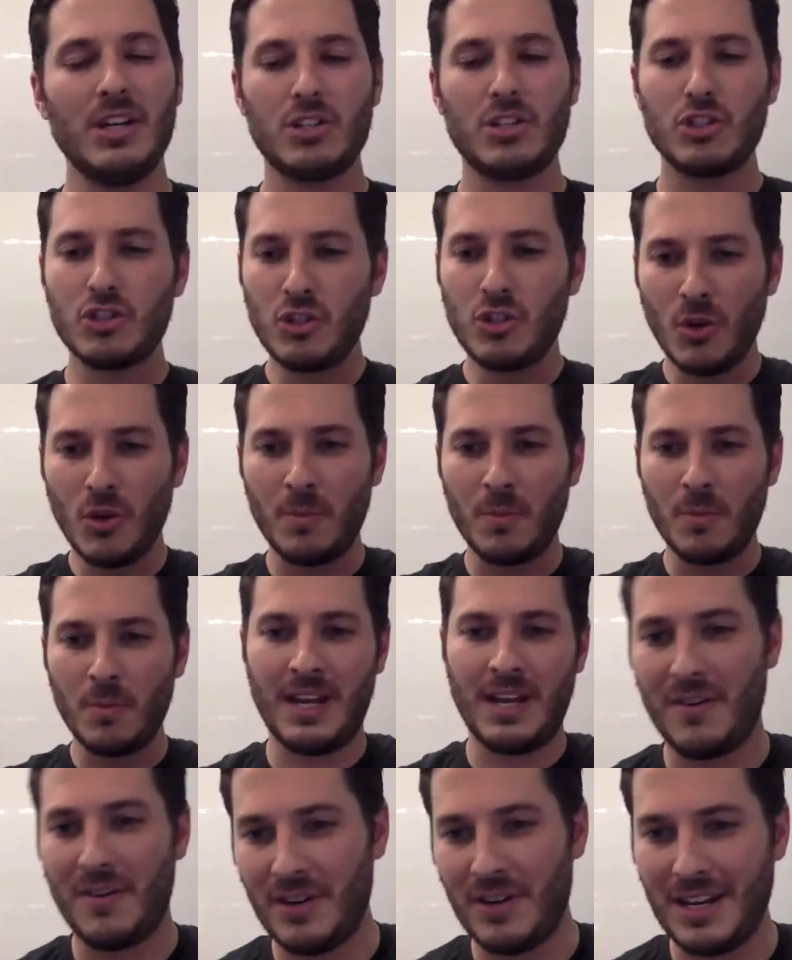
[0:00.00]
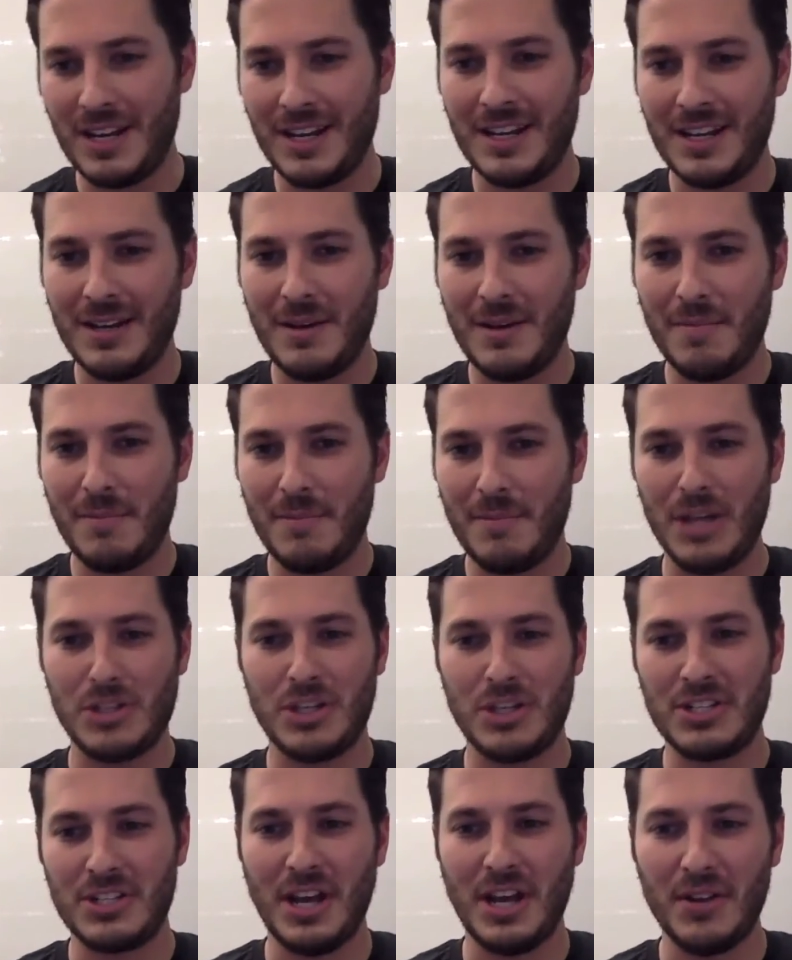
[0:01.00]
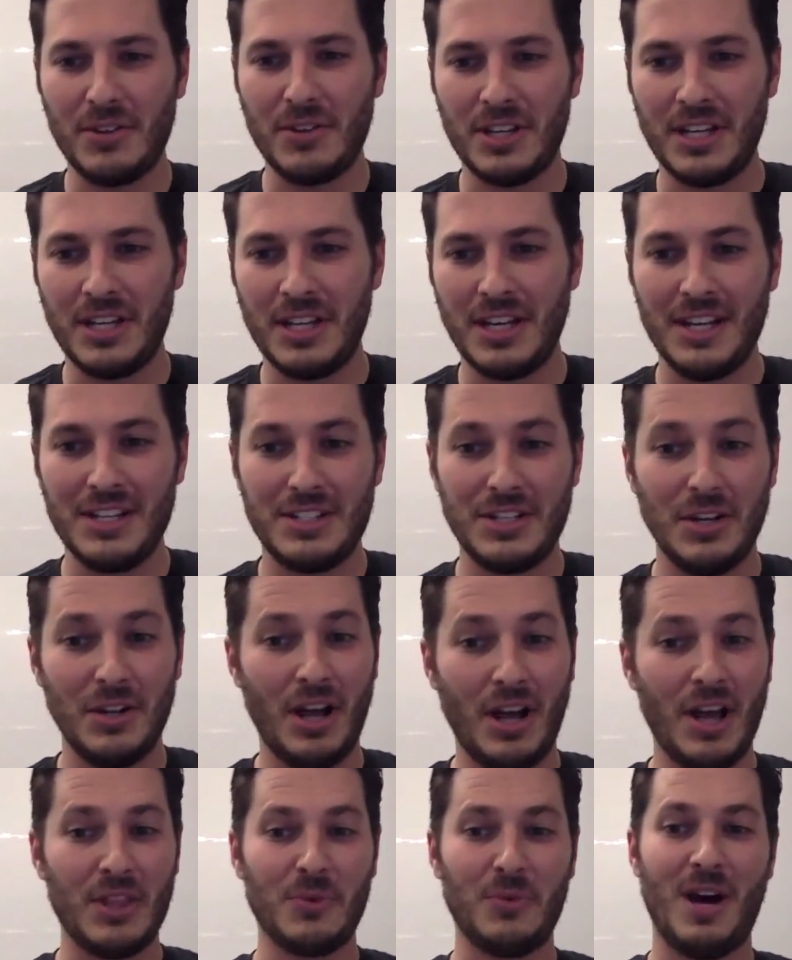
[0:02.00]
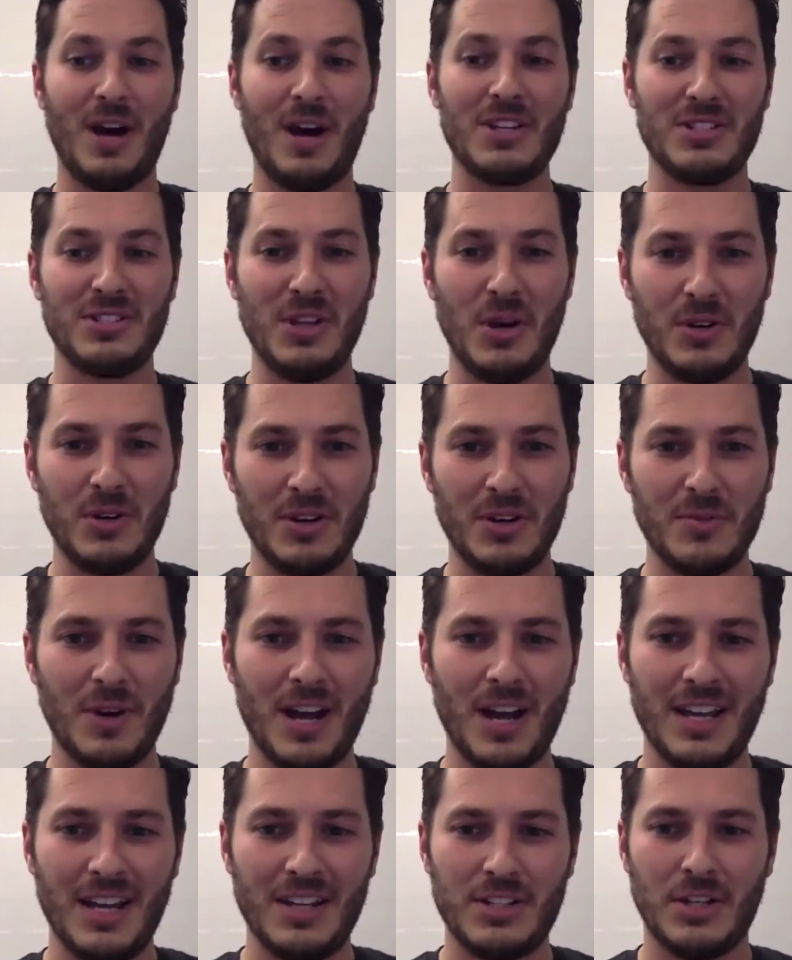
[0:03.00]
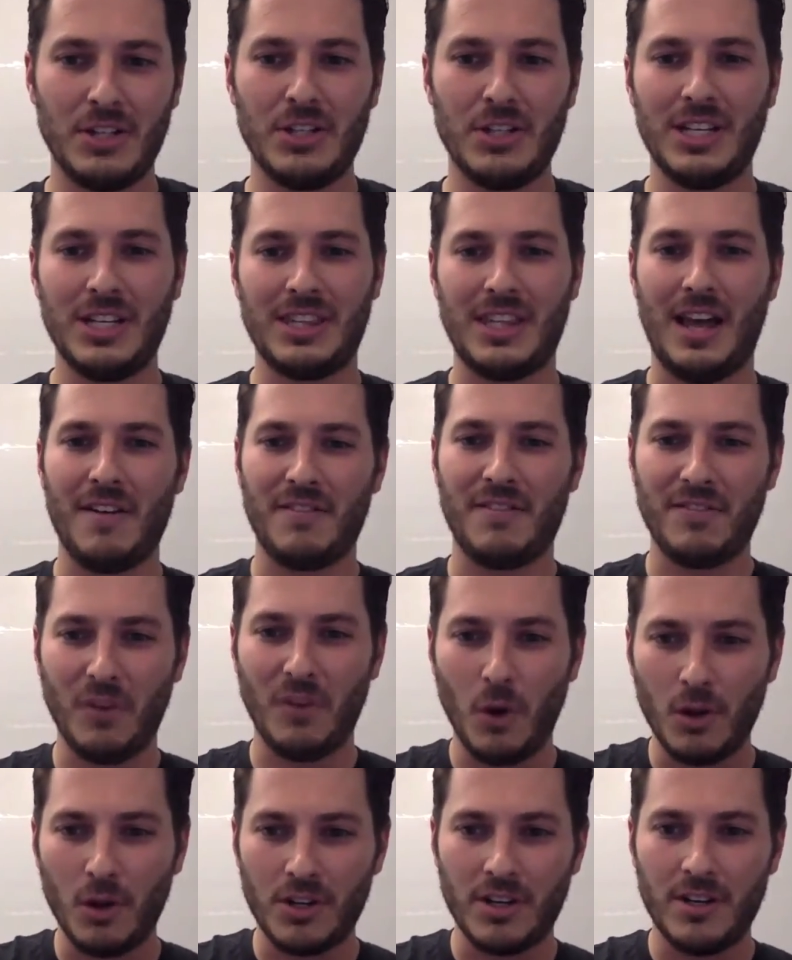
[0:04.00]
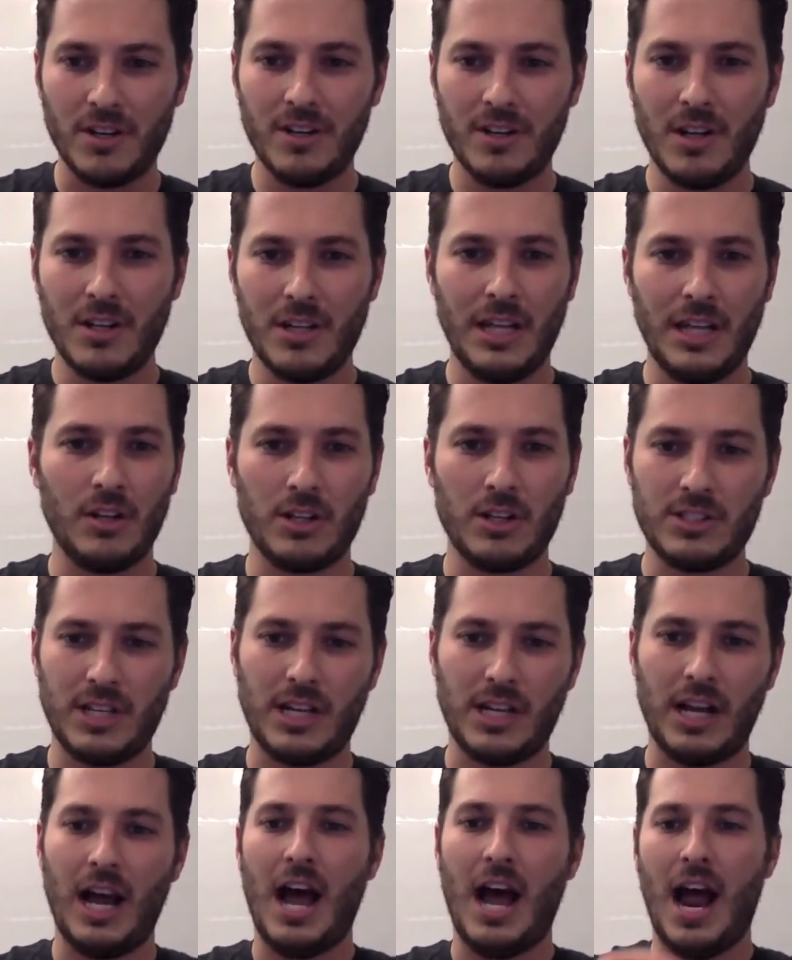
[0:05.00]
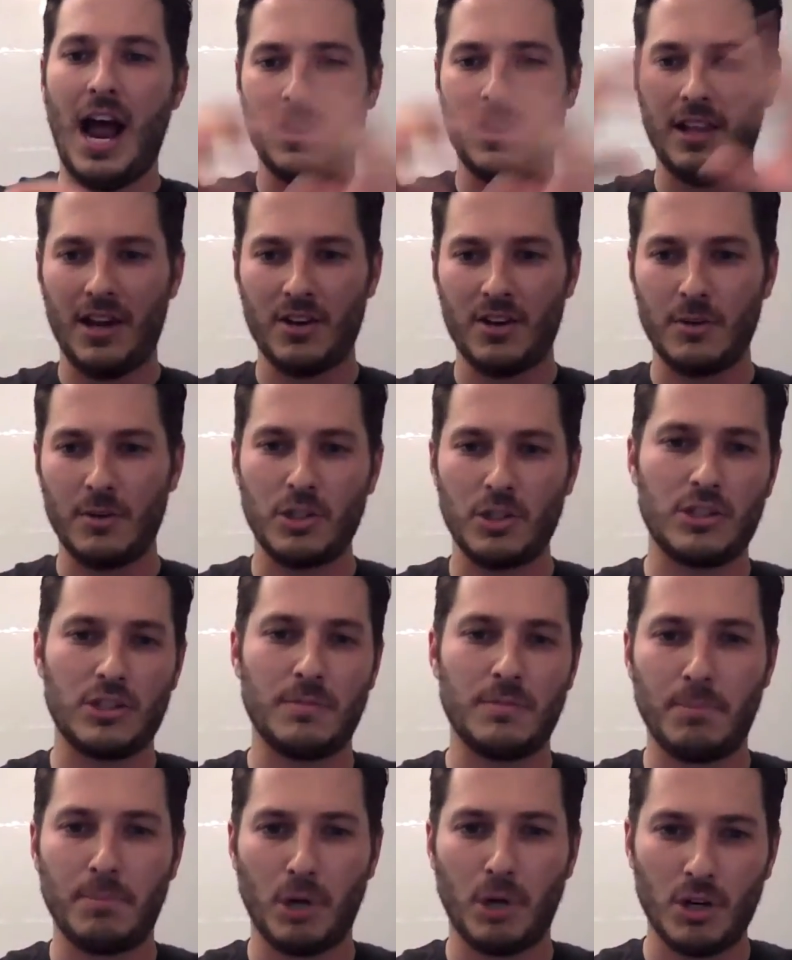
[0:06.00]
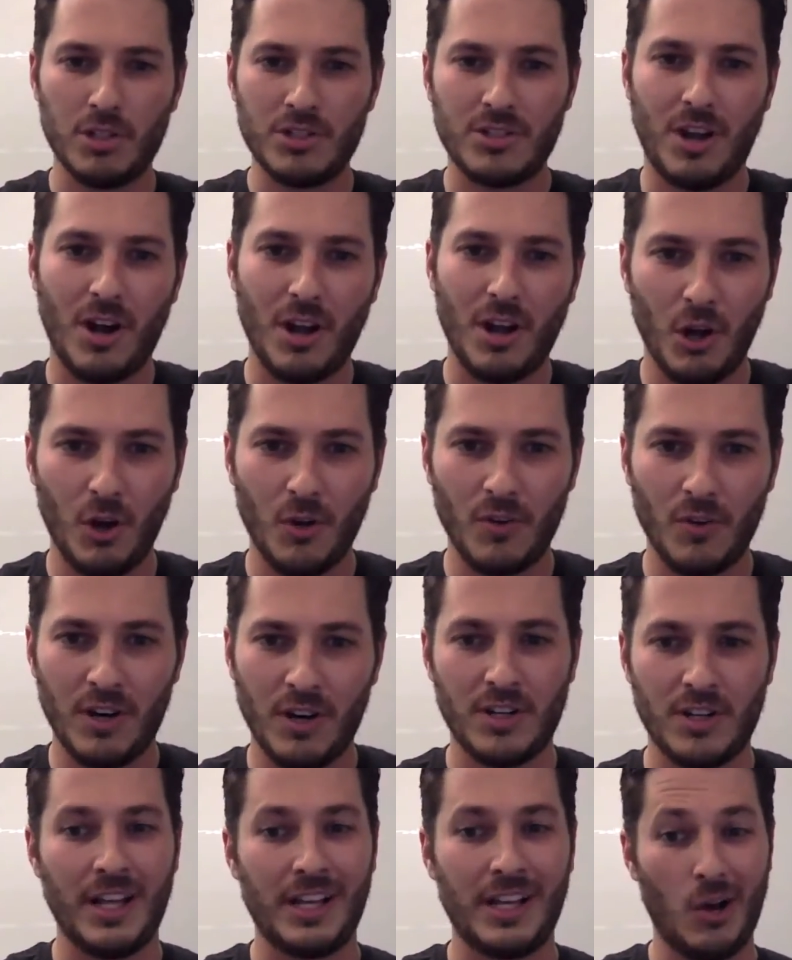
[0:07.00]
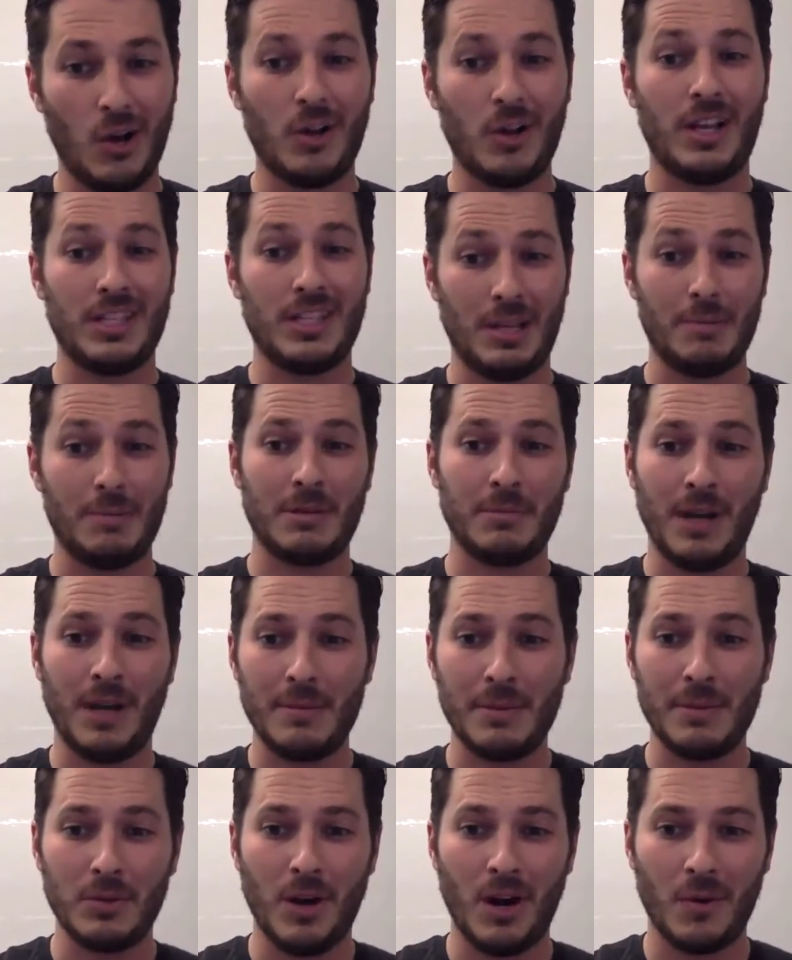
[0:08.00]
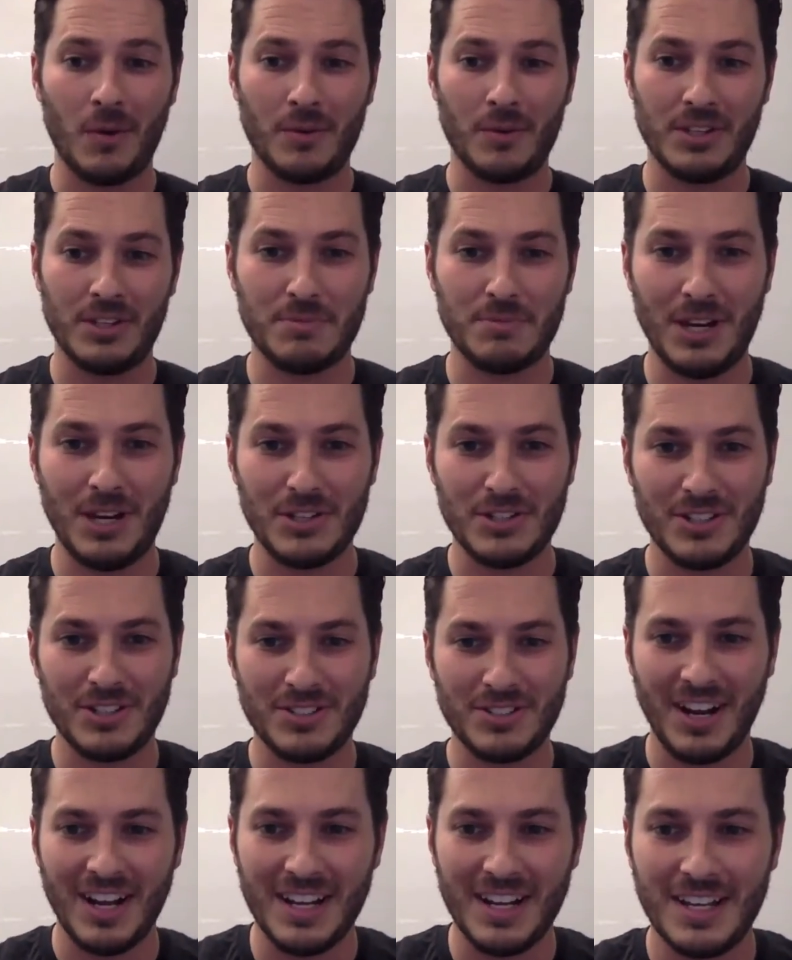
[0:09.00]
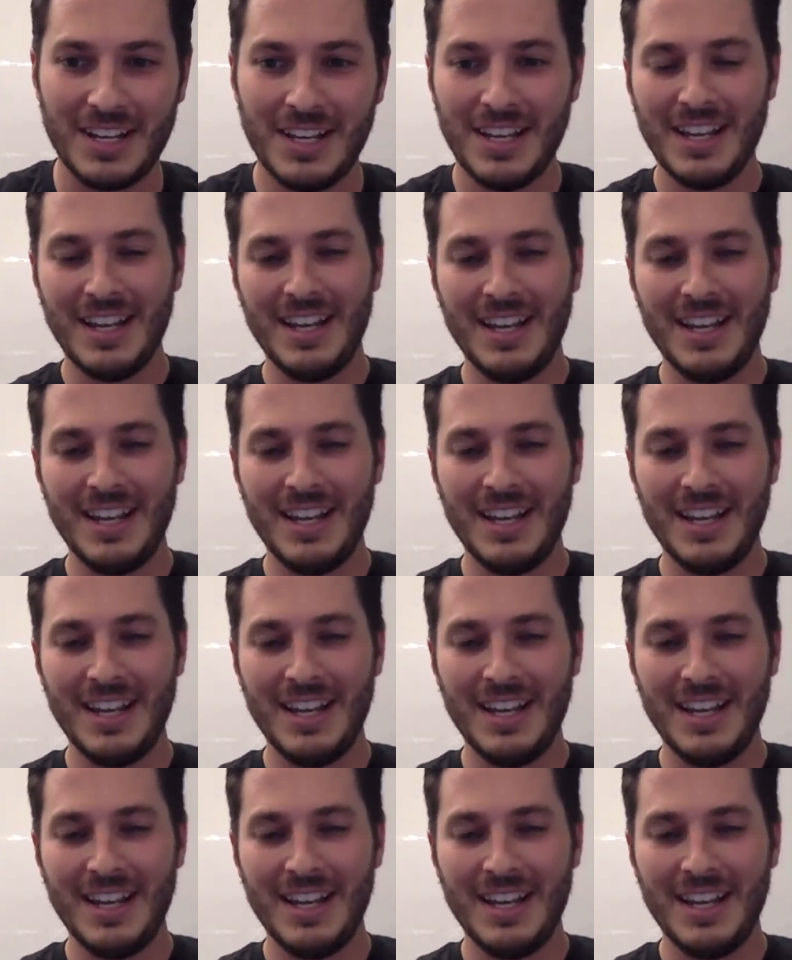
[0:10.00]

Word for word: assume that every patient is healthy until otherwise noted, right? Until you get that folder that looks like a highlighter just burst all over it, and you're like, okay, something might be wrong with this patient, right?